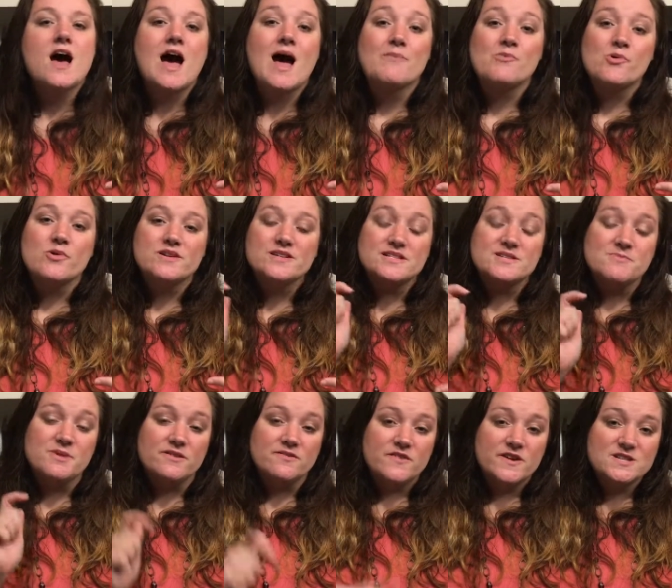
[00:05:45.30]
I'm going to leave
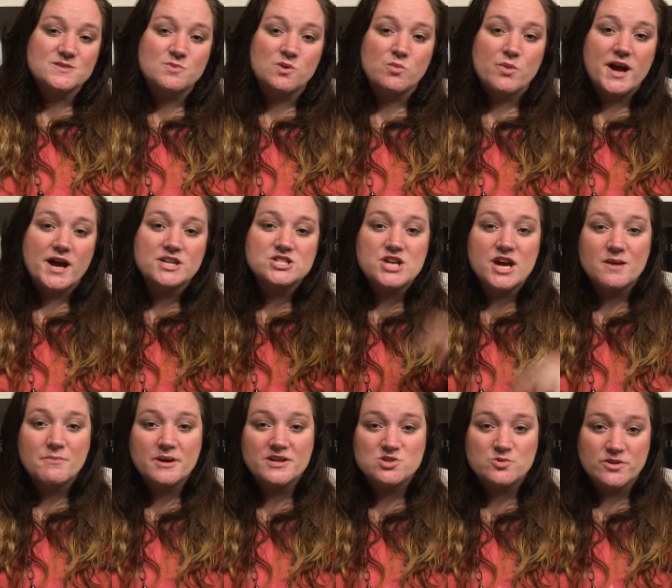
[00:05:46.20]
my Facebook page
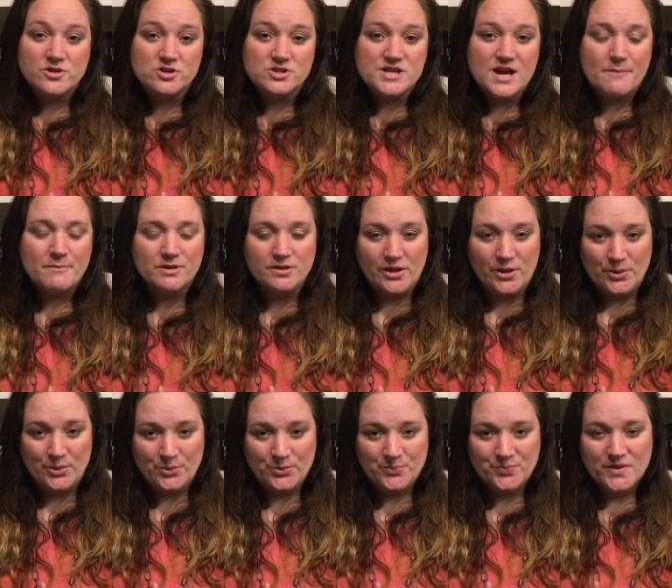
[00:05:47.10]
and my Twitter down
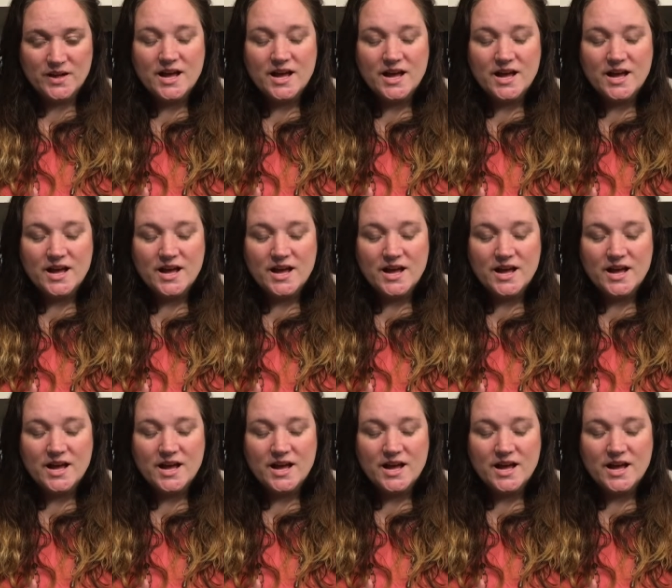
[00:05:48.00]
below.